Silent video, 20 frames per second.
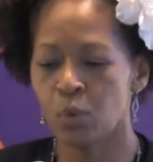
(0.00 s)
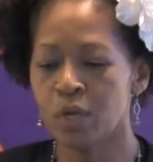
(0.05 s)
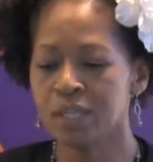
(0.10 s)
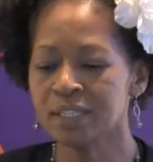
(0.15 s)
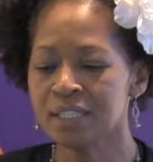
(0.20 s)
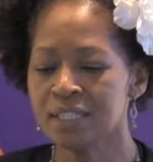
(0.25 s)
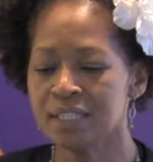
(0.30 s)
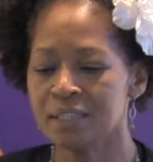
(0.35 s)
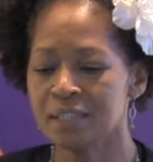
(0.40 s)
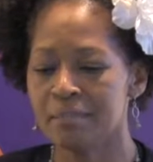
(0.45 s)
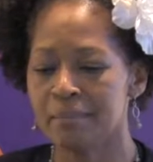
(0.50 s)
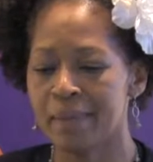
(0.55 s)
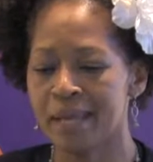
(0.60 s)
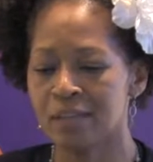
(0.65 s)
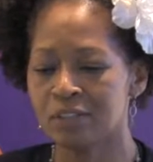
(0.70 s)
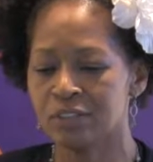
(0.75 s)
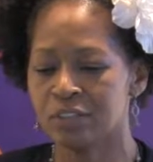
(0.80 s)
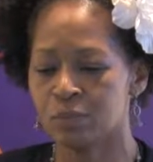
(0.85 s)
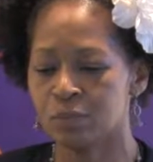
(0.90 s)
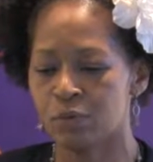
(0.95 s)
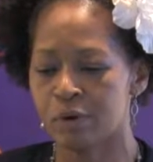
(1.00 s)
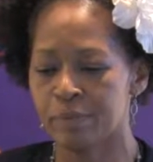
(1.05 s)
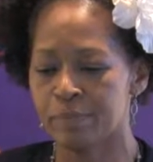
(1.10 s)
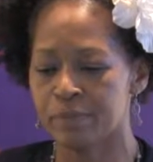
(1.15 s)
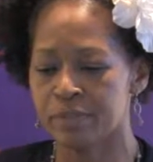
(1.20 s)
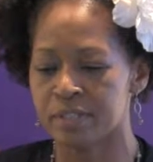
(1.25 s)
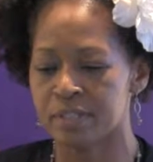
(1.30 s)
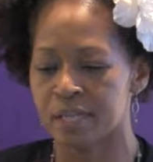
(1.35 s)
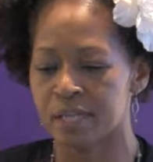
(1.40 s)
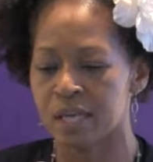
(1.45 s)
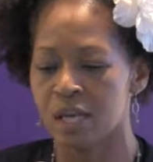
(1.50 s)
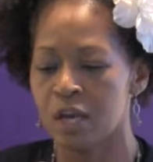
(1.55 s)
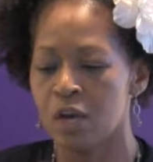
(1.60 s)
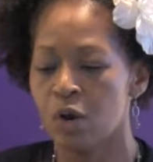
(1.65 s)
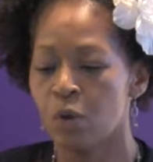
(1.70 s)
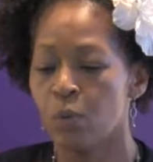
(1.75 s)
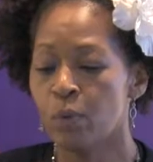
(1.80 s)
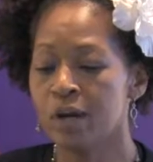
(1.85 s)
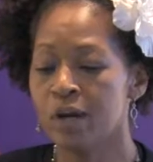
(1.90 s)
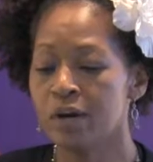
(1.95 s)
What does the mountain represent?
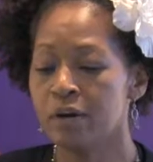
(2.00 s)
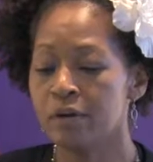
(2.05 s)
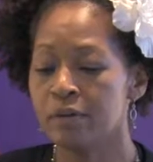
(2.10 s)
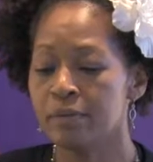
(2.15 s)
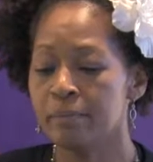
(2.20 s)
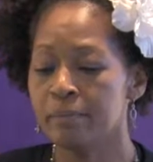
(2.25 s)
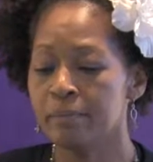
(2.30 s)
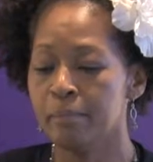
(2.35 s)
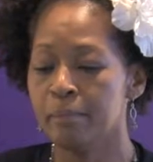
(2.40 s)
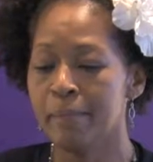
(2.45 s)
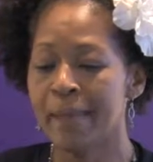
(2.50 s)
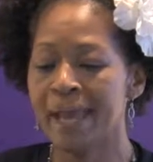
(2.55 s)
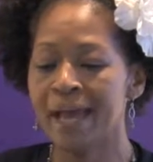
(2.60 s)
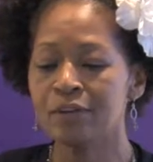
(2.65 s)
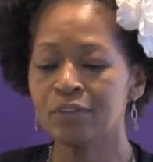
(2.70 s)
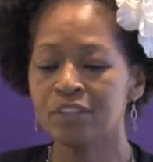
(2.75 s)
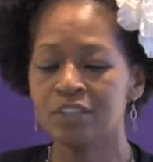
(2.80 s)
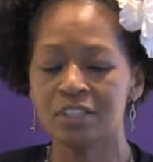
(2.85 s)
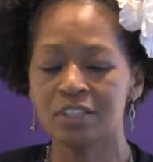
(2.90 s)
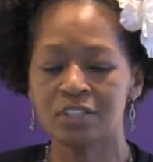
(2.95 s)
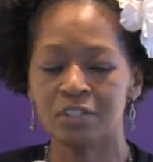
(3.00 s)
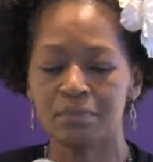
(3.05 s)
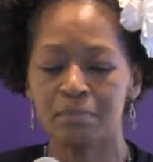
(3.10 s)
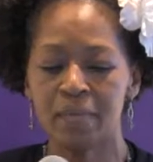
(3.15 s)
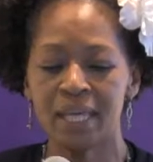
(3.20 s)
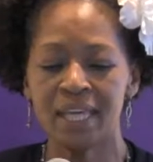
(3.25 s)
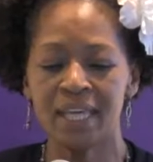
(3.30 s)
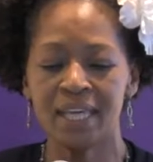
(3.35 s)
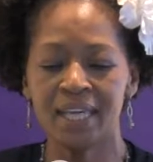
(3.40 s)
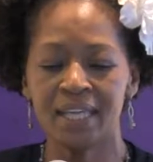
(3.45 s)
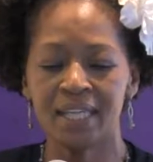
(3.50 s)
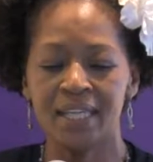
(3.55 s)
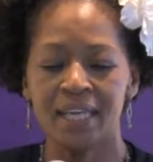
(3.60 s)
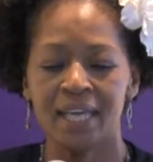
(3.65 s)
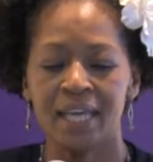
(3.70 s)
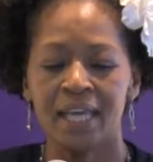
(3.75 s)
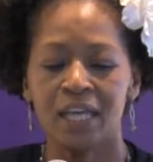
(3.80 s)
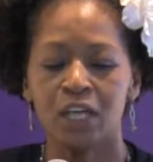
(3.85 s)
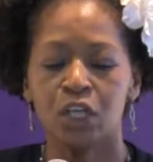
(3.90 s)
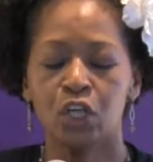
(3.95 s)
Well, mountains
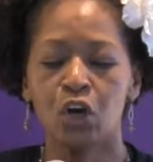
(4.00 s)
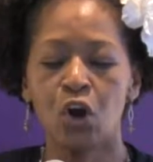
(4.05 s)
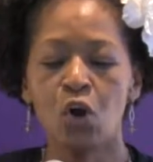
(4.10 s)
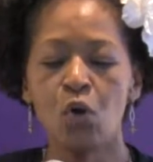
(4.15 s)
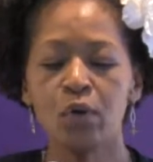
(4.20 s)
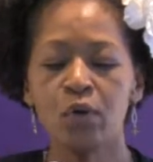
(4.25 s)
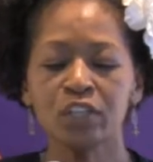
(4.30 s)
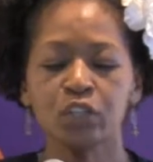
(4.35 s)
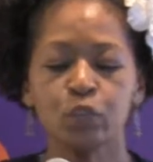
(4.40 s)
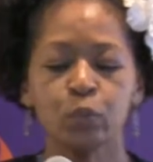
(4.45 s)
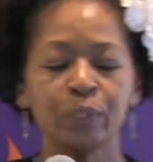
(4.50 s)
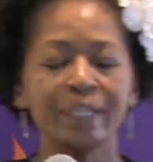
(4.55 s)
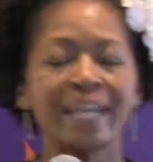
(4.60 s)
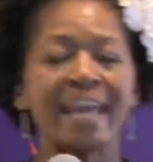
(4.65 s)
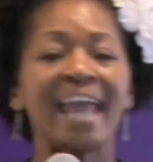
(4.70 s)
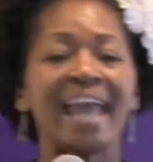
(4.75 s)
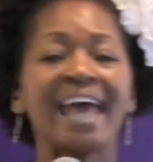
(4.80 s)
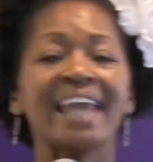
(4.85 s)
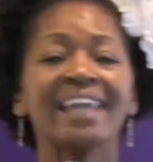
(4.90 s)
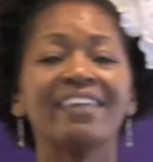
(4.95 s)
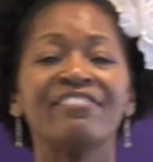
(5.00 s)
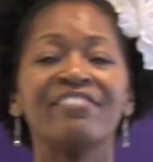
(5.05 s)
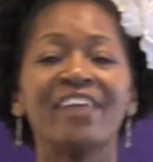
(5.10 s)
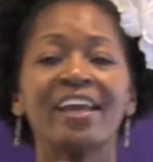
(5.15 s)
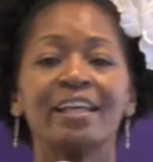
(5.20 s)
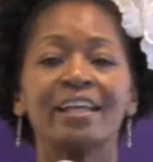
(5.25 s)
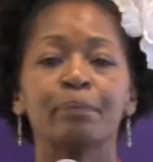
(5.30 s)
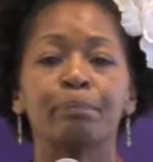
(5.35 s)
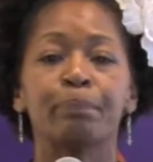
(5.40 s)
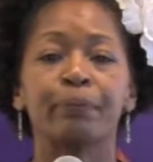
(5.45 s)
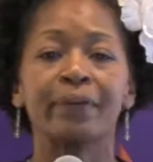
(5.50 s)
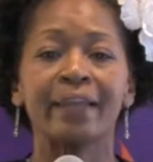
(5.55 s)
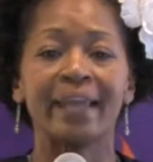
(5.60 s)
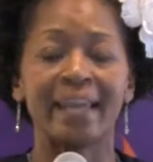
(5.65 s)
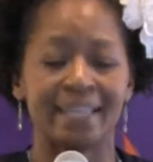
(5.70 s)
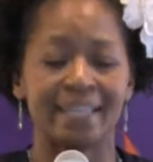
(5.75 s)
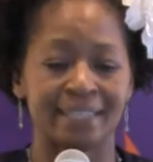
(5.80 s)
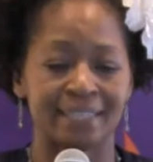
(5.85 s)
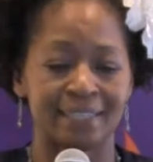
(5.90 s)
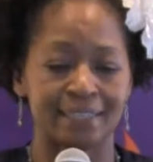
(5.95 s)
mean going to an elevated
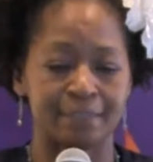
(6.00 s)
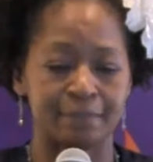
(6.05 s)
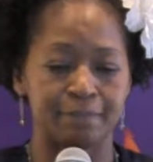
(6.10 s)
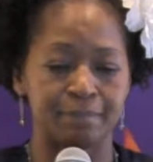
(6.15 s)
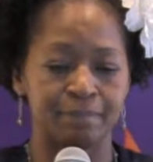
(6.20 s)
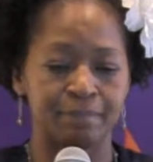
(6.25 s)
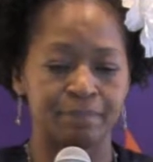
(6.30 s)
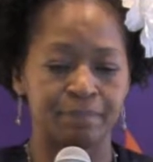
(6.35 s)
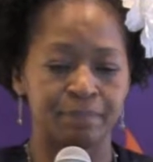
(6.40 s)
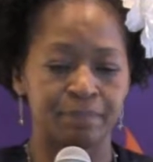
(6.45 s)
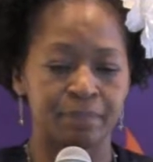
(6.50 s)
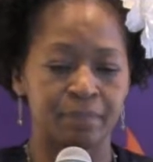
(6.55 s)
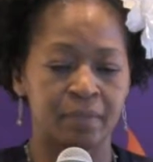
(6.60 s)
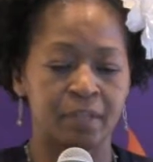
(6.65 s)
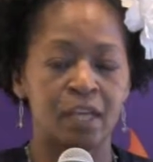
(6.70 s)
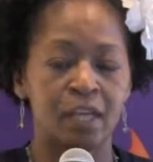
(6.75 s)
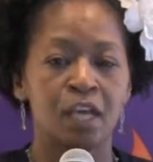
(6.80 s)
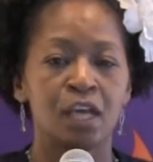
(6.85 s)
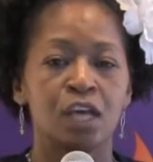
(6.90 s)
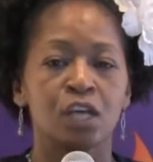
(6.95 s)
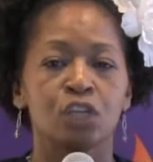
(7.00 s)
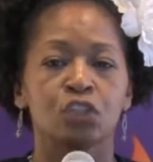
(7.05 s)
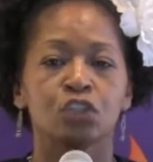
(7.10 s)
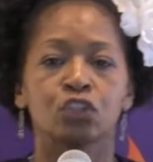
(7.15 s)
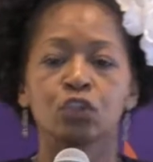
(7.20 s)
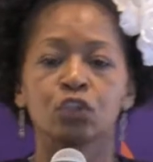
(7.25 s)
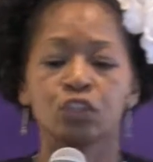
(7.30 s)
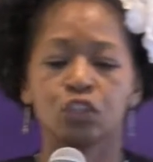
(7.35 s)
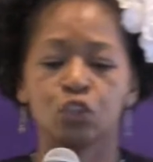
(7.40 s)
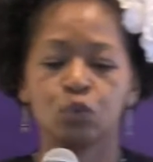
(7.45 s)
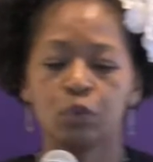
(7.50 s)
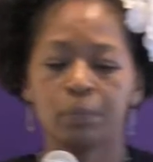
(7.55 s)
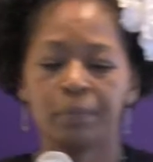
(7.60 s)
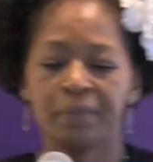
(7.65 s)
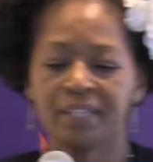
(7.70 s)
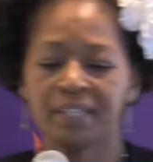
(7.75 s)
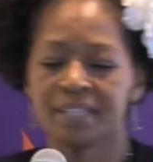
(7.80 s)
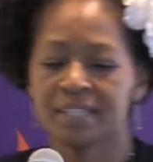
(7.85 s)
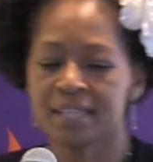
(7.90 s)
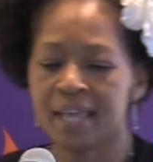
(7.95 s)
place so that you can
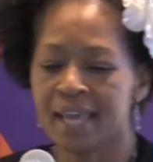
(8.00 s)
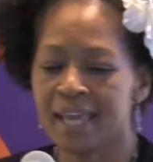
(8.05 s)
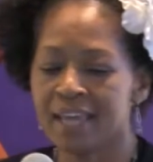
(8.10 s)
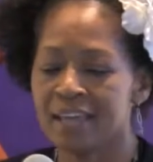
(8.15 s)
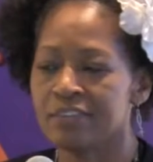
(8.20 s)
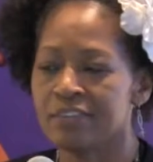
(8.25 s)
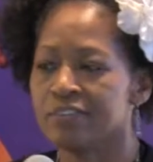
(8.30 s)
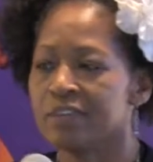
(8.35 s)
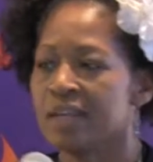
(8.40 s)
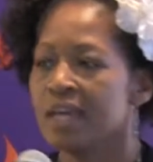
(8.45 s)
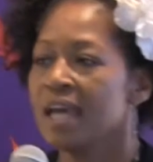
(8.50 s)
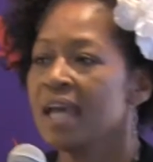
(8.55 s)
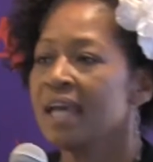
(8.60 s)
be saved.